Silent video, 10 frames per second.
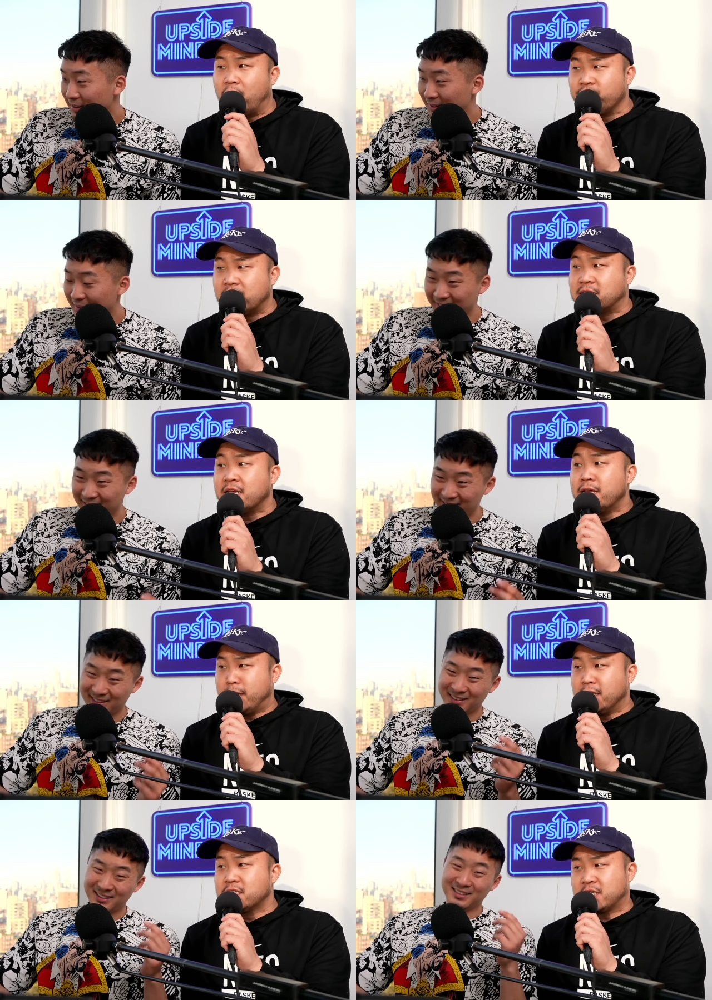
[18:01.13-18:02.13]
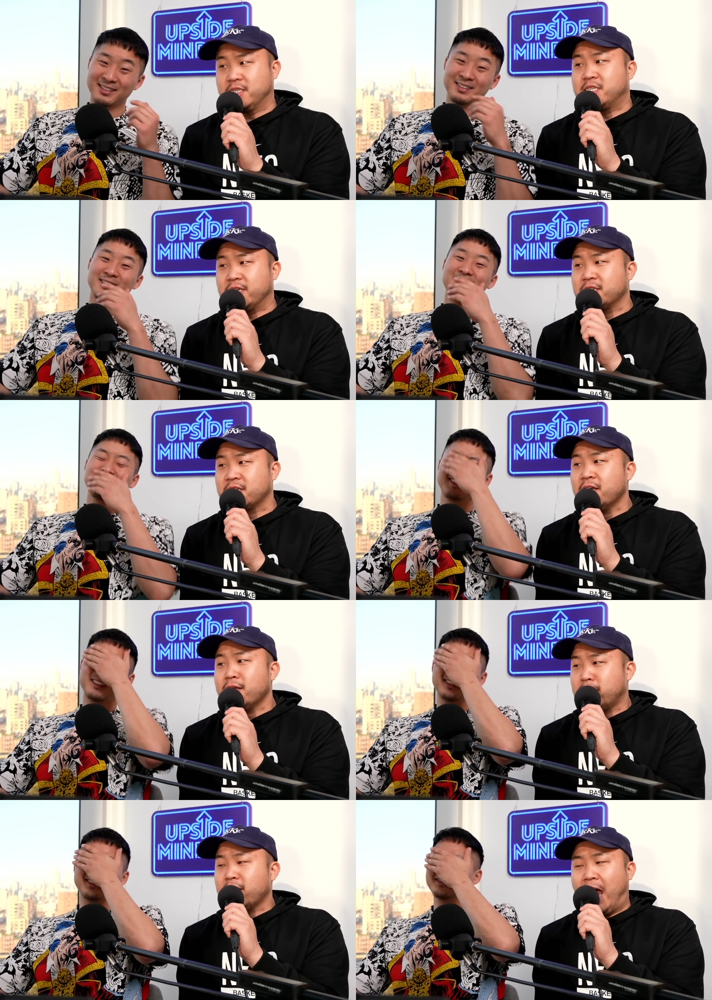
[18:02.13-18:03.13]
Speaker 1: have these instances
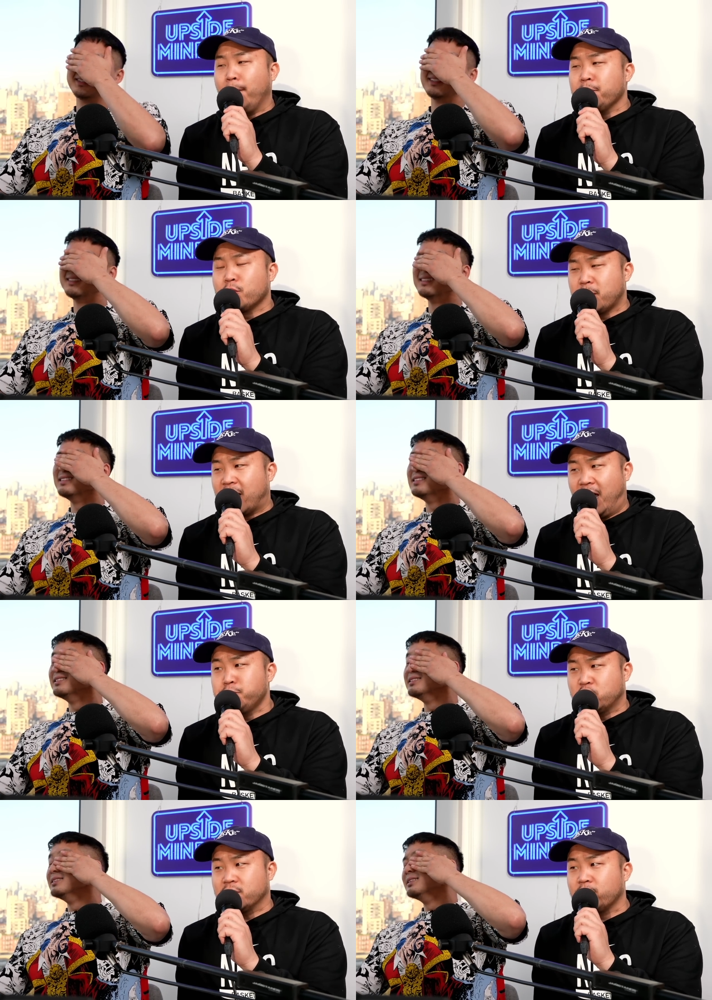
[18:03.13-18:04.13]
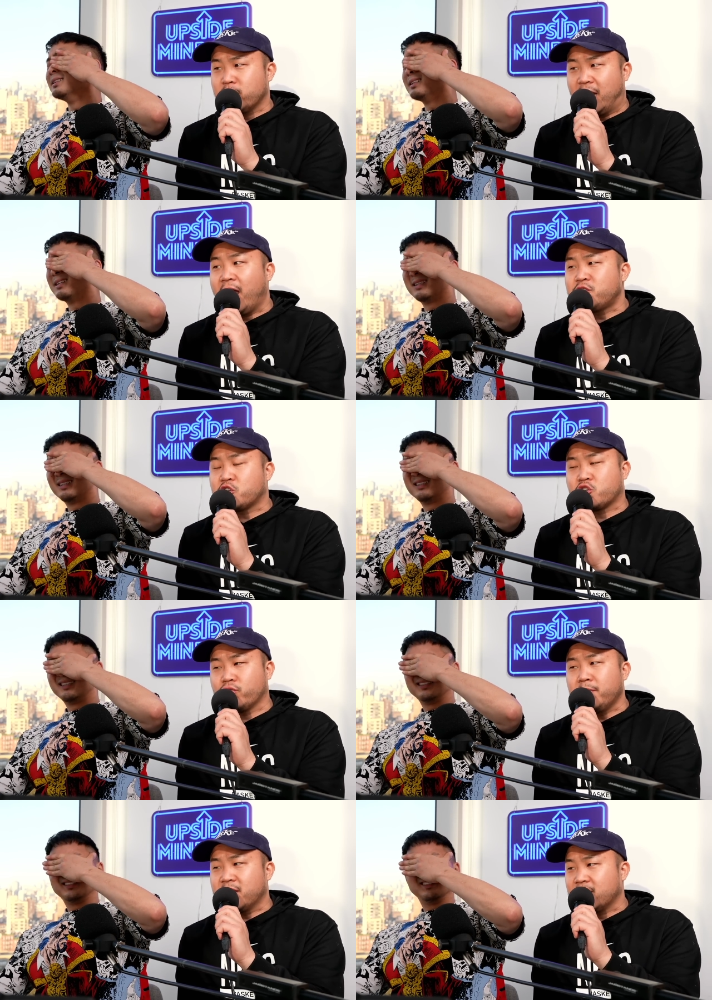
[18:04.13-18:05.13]
that happen to be captured on the live oh.
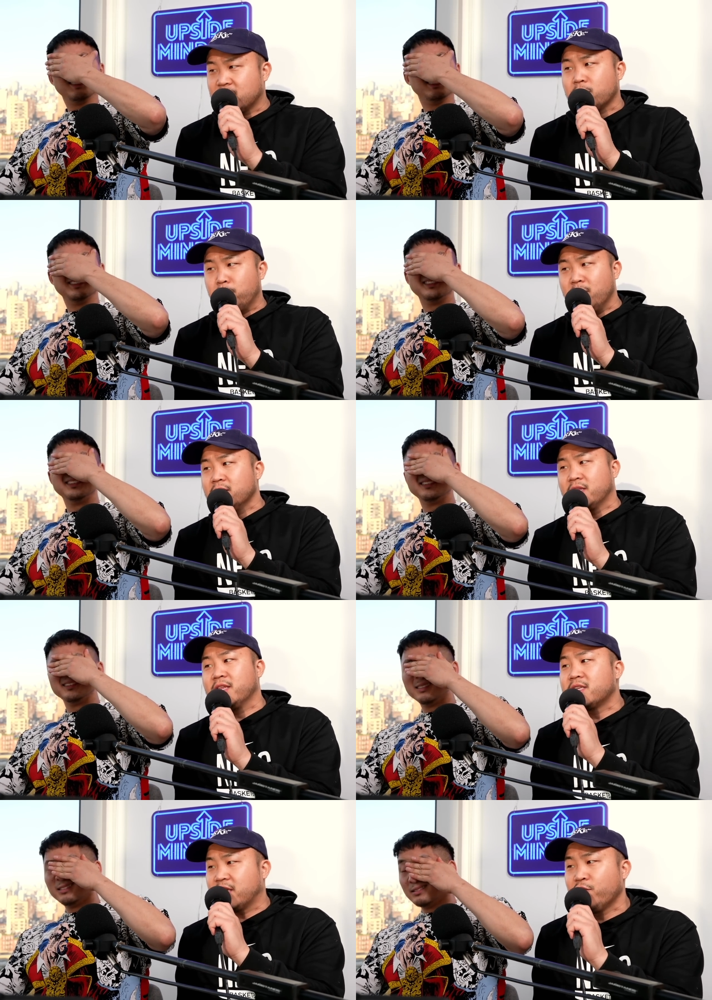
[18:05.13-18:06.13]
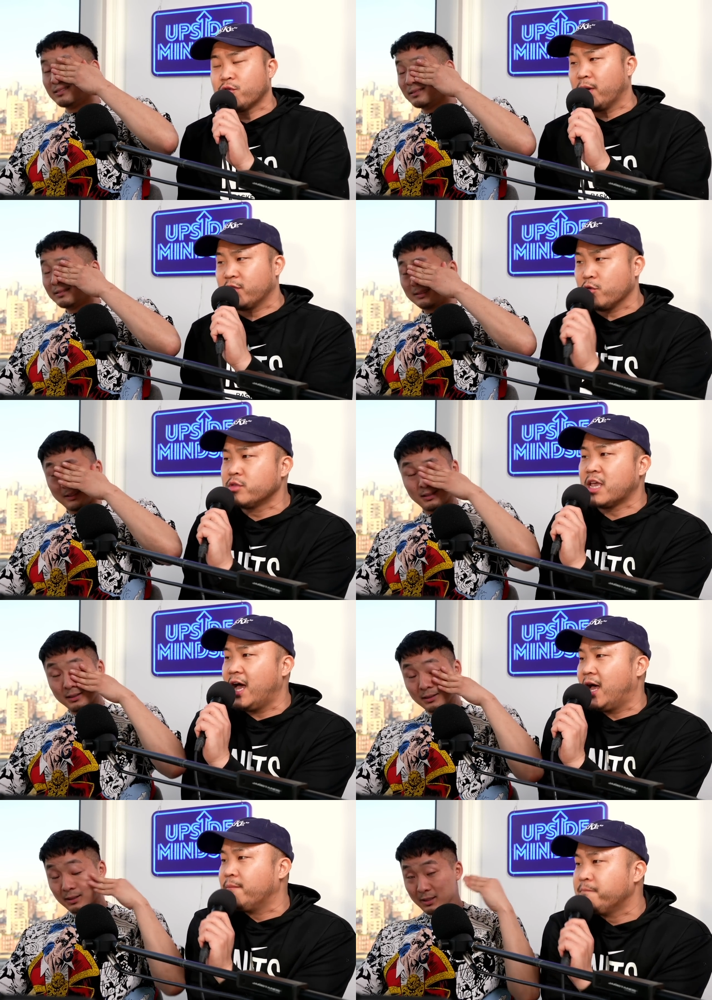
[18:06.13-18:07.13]
stream, it doesn't mean that it's everybody on
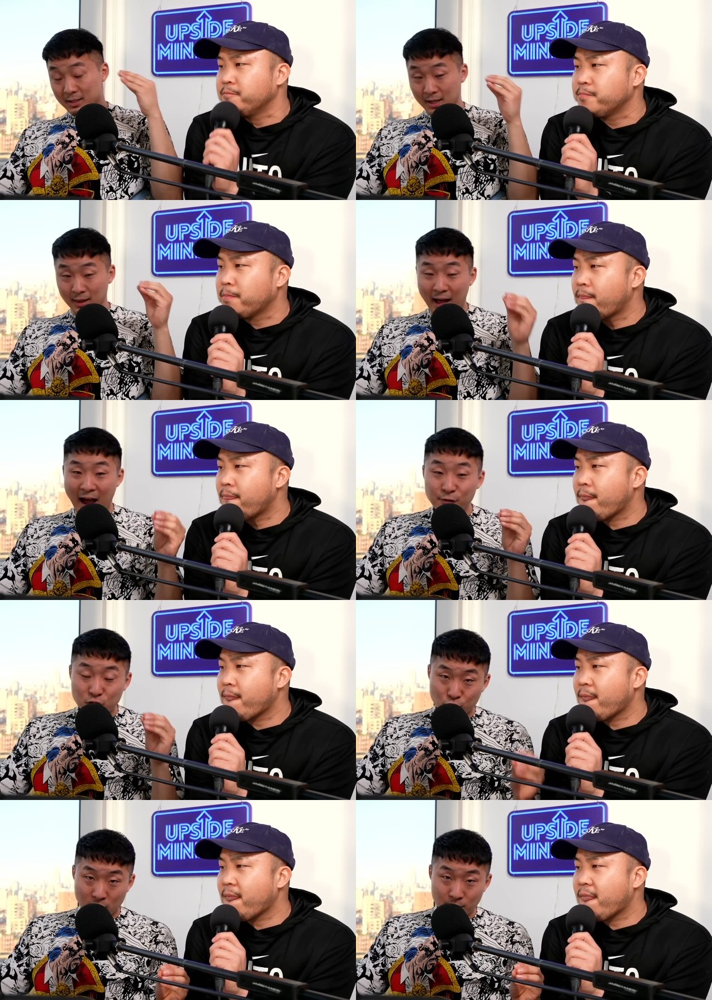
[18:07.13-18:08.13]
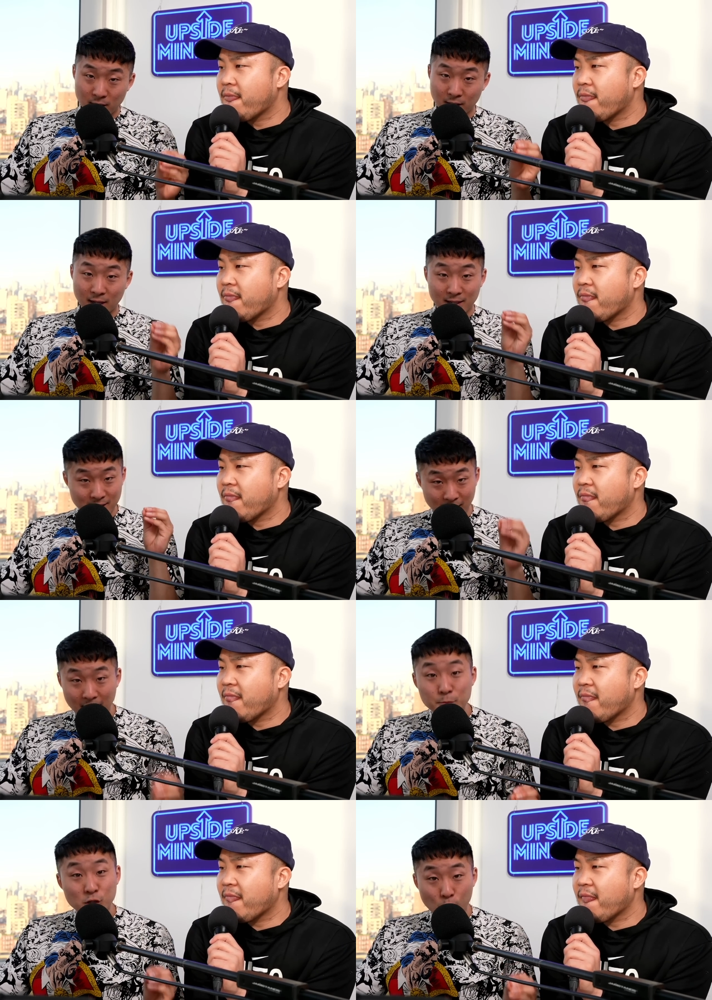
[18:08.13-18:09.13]
yeah.
Speaker 2: Listen, live streaming in
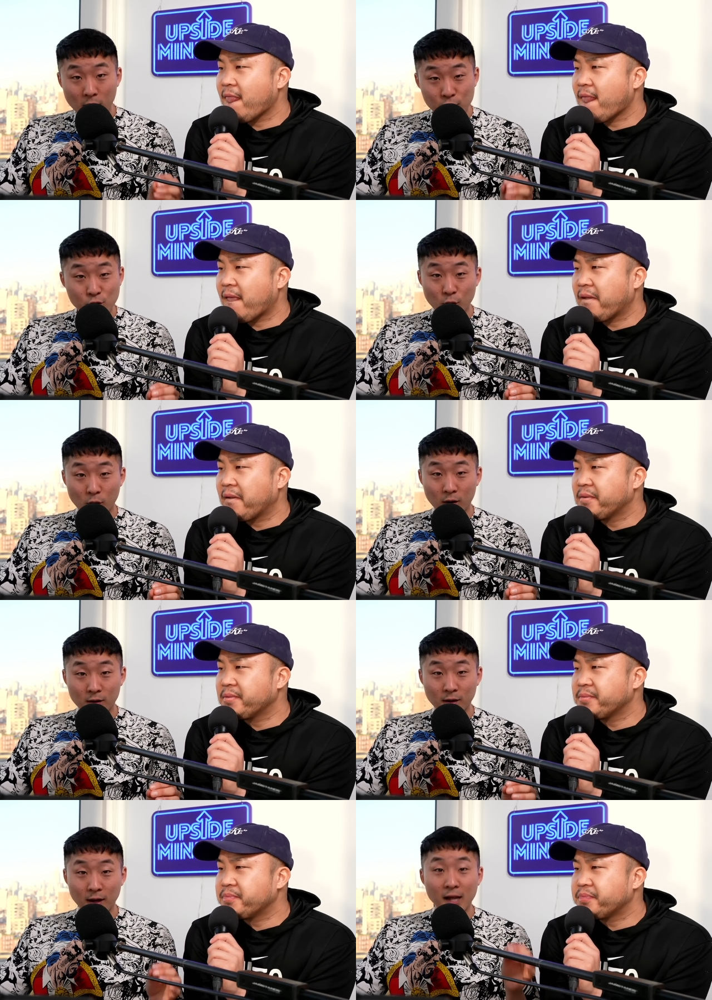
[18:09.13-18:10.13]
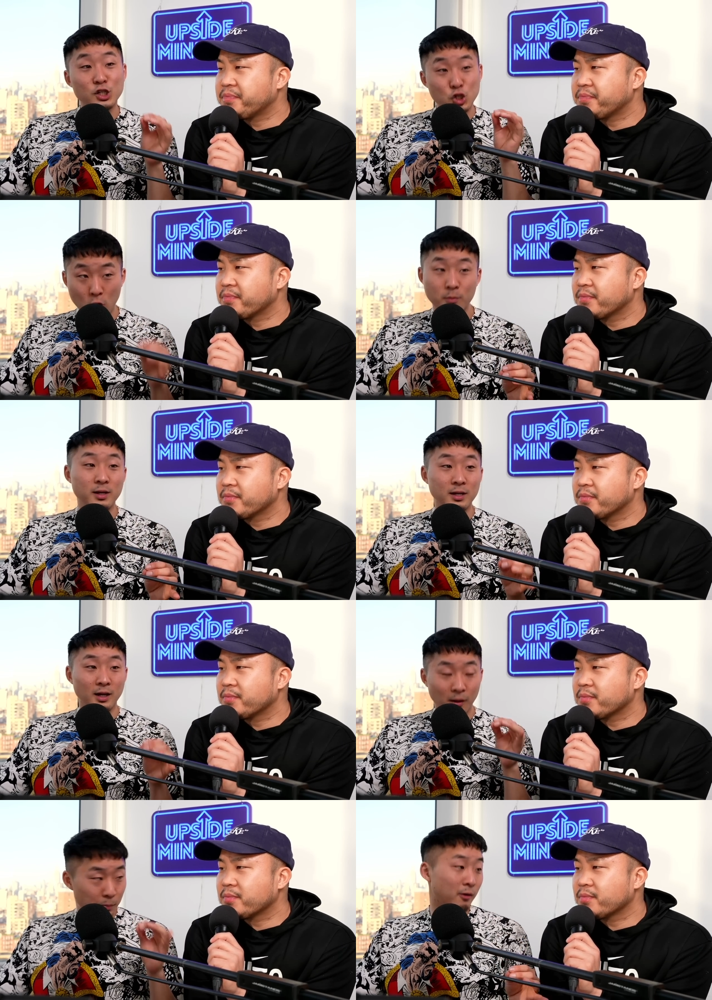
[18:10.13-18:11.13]
Times Square, New York, in Germany,
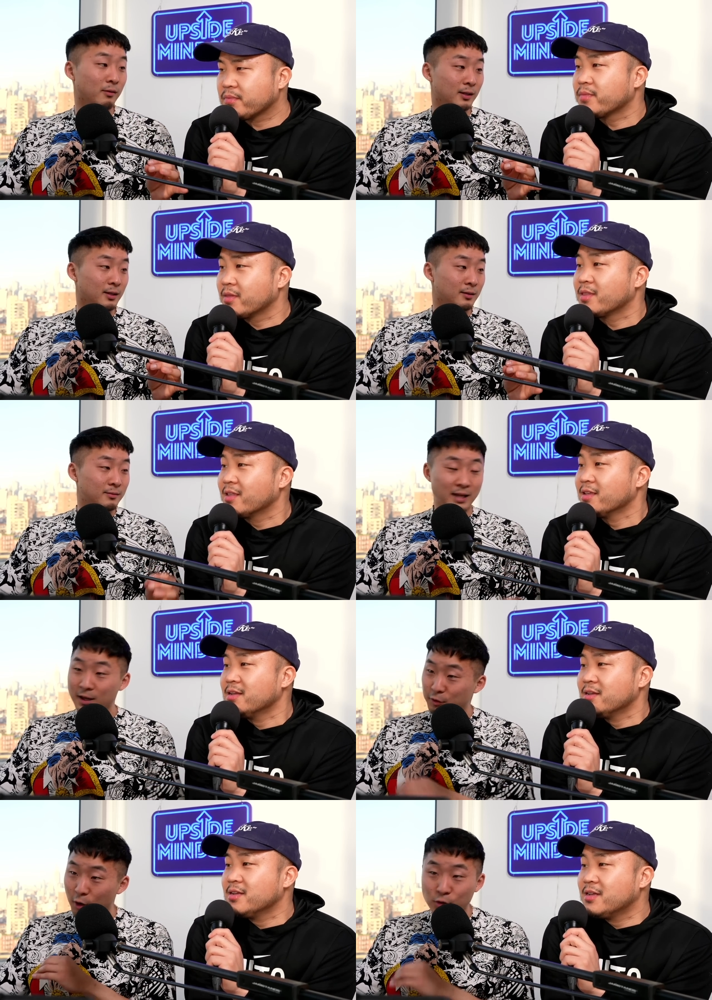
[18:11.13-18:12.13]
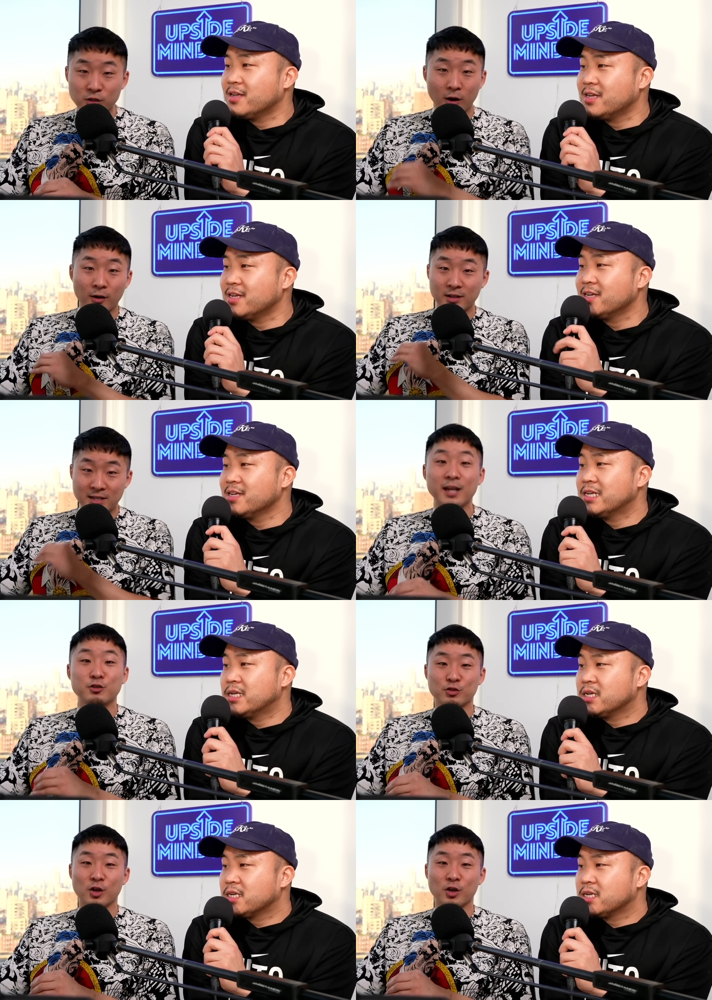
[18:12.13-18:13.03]
apparently. That, those are the danger